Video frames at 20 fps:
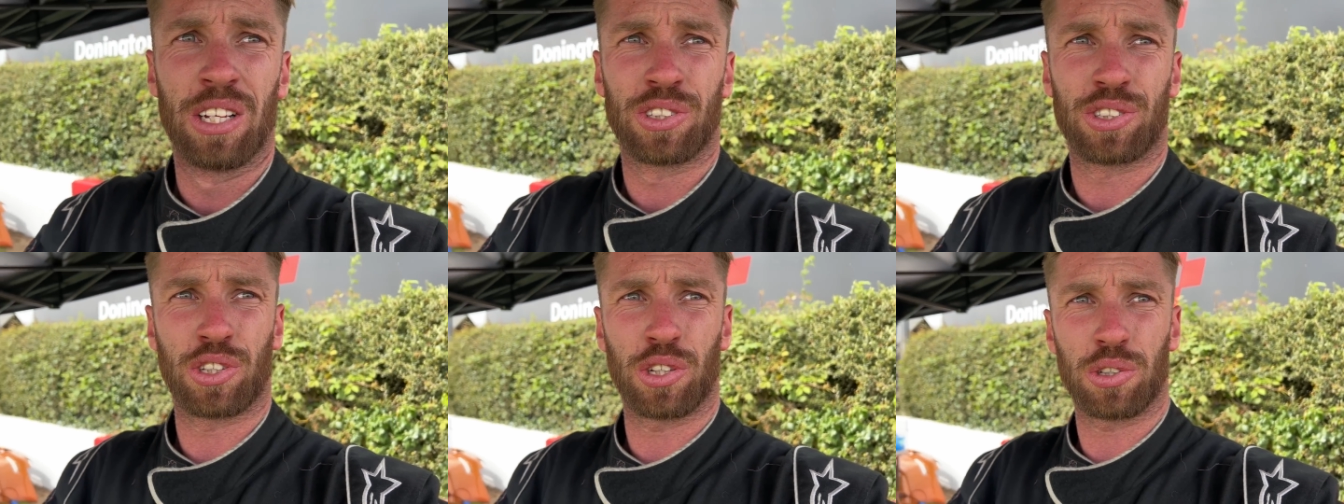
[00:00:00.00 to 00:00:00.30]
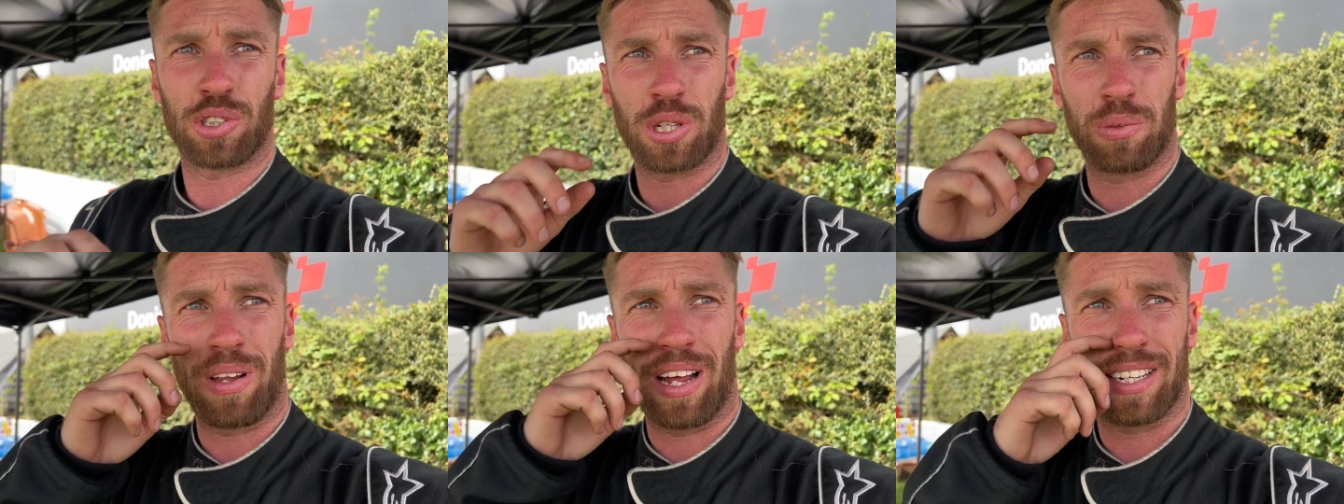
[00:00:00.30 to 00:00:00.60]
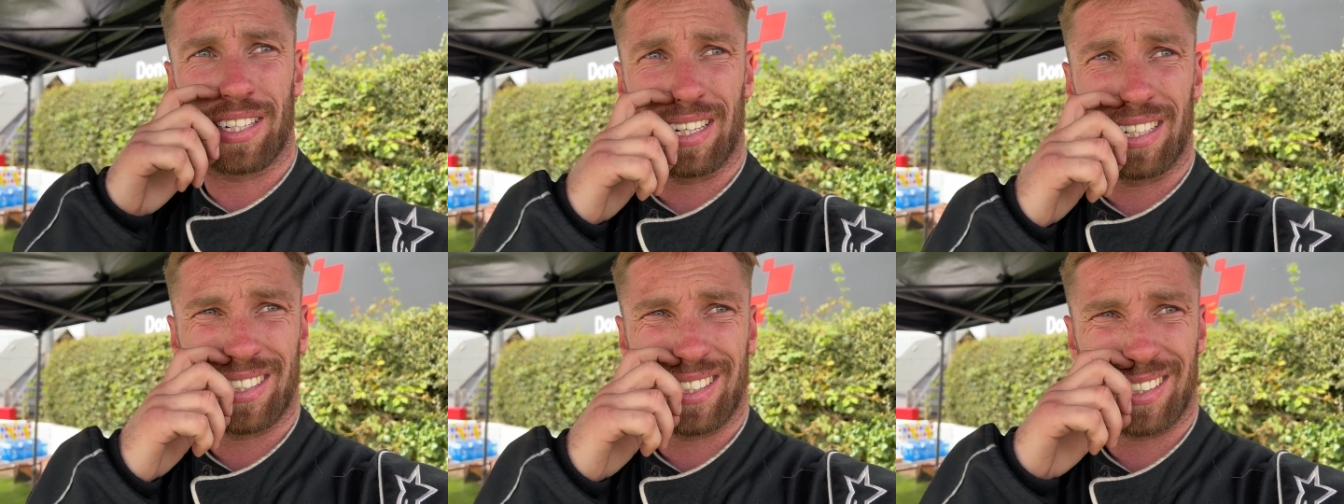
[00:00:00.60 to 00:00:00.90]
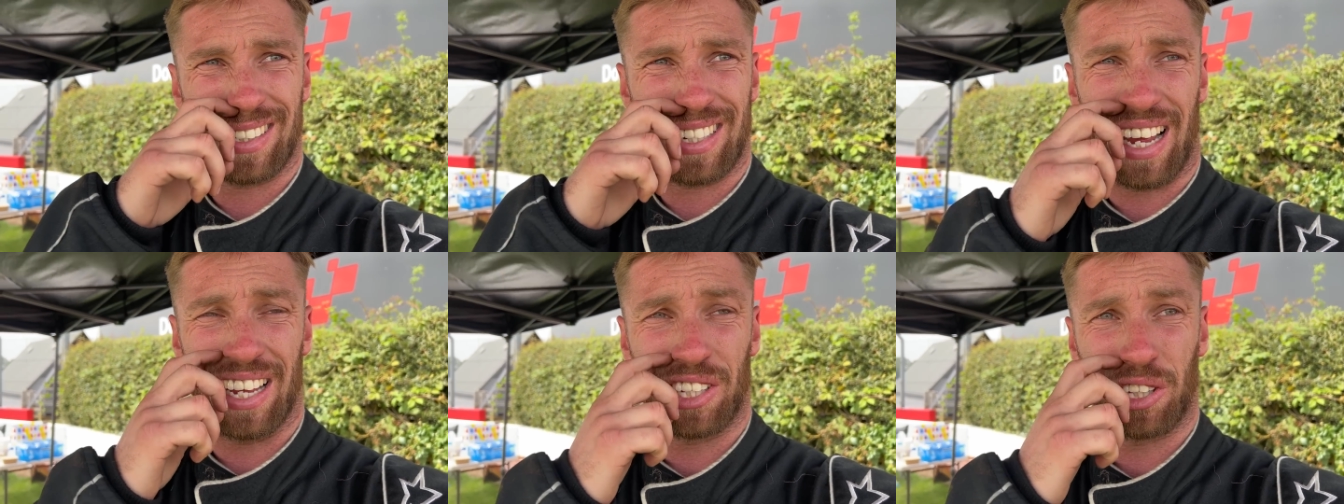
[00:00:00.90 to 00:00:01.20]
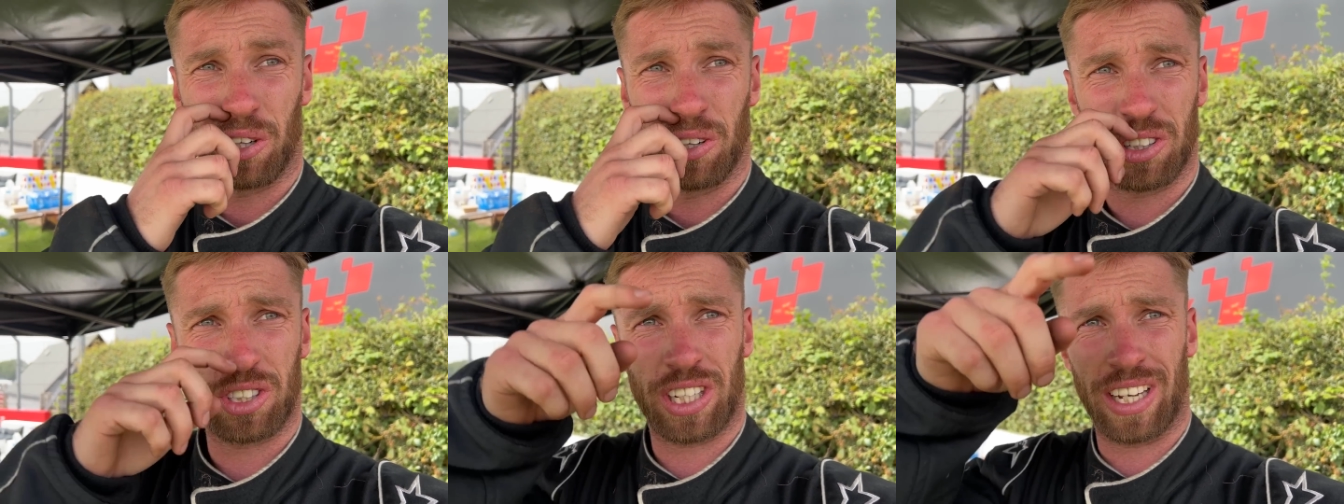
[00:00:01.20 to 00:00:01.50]
do some like decent sized
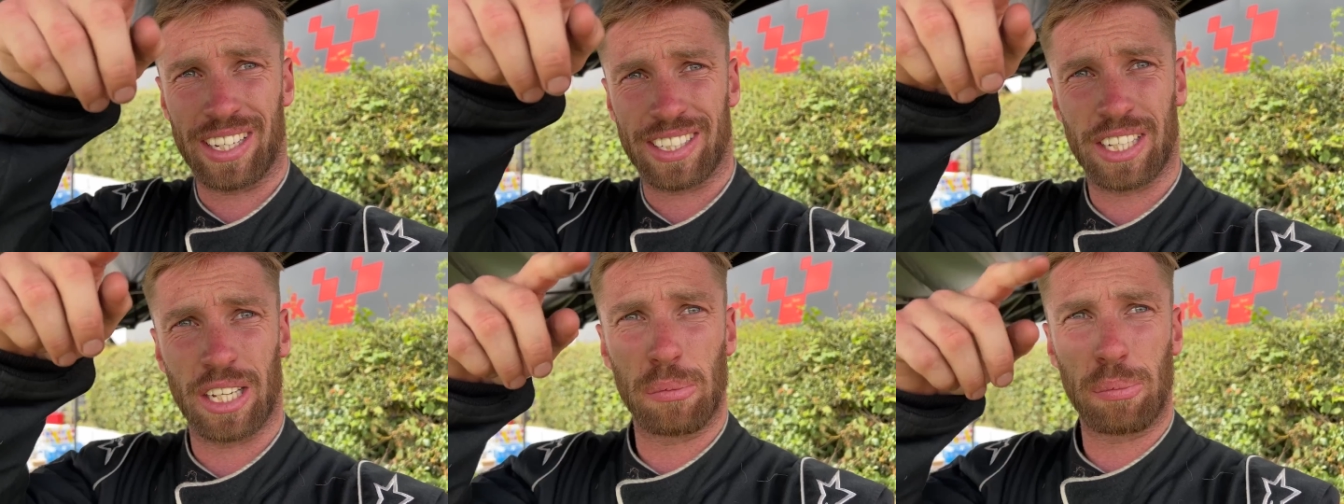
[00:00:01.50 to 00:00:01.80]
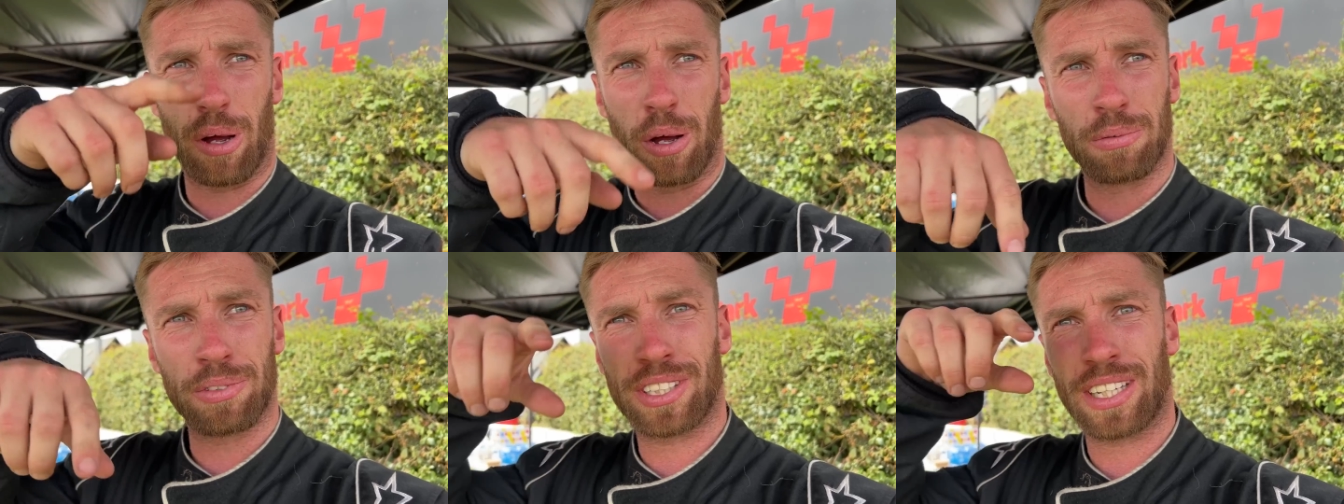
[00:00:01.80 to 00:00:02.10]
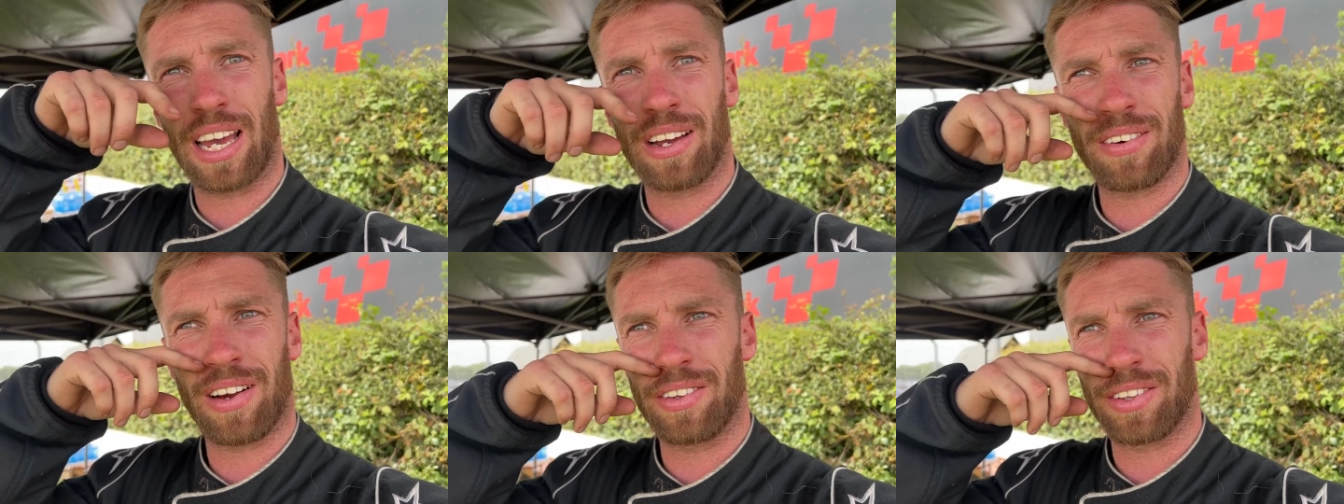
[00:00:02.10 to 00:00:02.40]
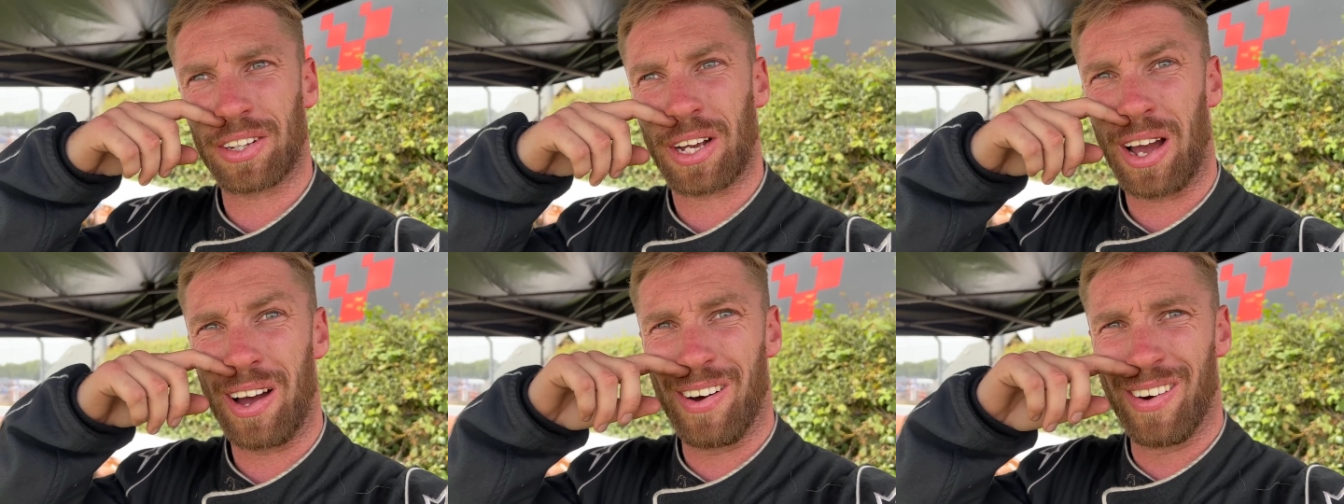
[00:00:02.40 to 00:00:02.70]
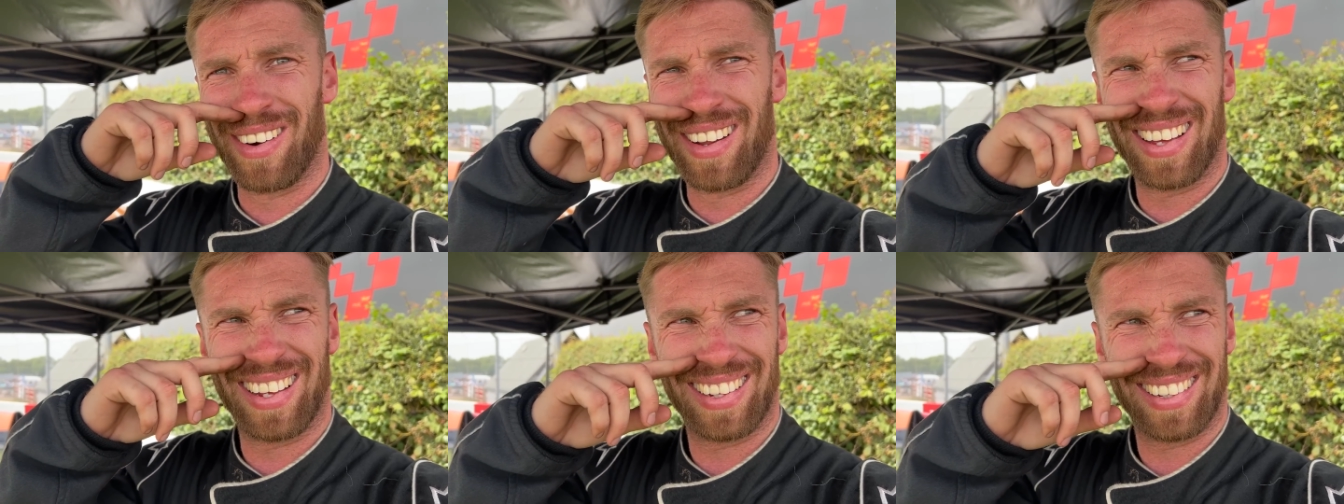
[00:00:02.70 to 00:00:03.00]
clutch kicks at the bottom to get around the cone,